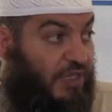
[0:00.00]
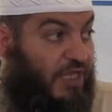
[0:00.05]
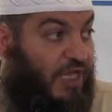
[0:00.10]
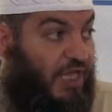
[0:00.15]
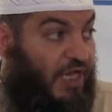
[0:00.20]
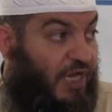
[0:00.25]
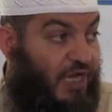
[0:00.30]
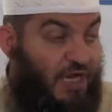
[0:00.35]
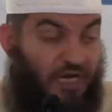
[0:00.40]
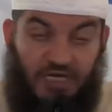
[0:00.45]

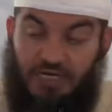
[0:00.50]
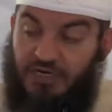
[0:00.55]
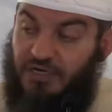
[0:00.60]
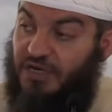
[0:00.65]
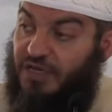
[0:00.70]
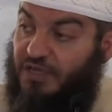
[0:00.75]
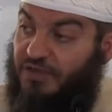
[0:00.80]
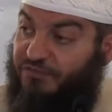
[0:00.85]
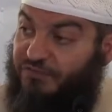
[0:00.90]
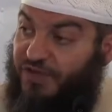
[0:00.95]
they
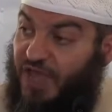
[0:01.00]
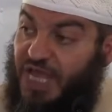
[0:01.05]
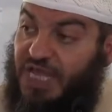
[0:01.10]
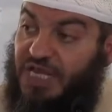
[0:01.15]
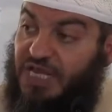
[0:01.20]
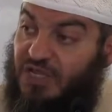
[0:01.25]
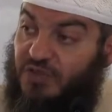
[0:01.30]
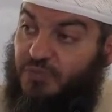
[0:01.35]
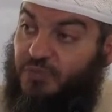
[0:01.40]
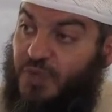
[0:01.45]
are
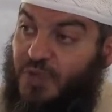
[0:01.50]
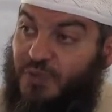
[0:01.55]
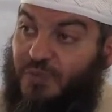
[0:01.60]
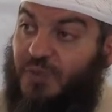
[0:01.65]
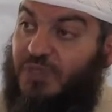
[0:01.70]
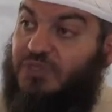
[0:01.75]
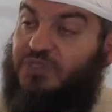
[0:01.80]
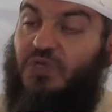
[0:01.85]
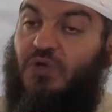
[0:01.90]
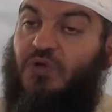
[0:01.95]
failing
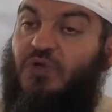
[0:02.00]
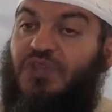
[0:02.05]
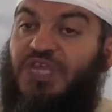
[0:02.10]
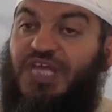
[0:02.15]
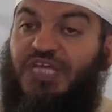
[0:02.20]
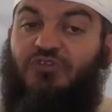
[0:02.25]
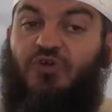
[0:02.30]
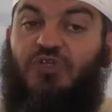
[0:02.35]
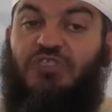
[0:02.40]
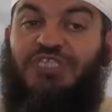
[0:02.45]
people, so
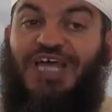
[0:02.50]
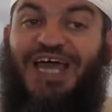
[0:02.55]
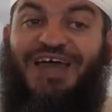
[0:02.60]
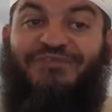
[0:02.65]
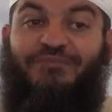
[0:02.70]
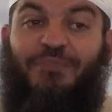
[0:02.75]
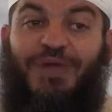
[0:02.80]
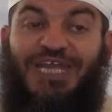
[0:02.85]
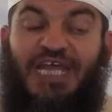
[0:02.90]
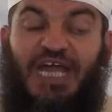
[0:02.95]
they don't
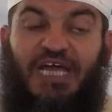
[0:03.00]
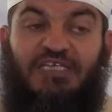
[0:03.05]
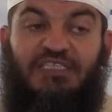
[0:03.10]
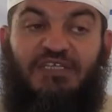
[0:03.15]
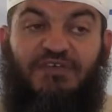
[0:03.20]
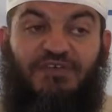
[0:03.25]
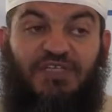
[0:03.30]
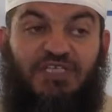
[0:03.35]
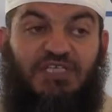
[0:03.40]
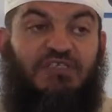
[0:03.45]
have many
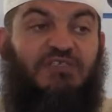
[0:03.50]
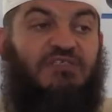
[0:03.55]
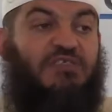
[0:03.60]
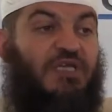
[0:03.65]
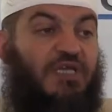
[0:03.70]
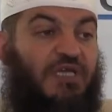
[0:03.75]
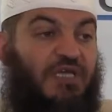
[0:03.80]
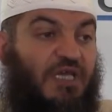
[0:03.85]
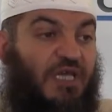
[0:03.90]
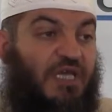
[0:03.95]
activities
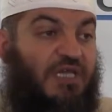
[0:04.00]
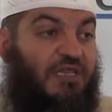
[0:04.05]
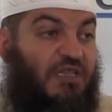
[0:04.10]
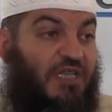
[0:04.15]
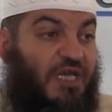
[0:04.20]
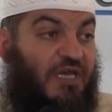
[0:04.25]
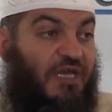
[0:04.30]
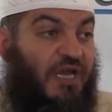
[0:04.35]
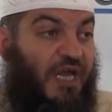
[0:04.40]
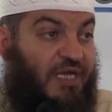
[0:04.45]
in
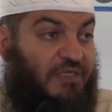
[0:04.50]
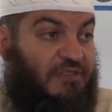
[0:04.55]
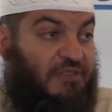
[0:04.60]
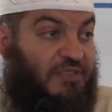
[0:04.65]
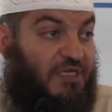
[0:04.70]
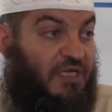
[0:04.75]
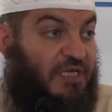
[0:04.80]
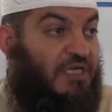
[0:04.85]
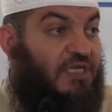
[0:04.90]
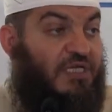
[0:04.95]
their hands.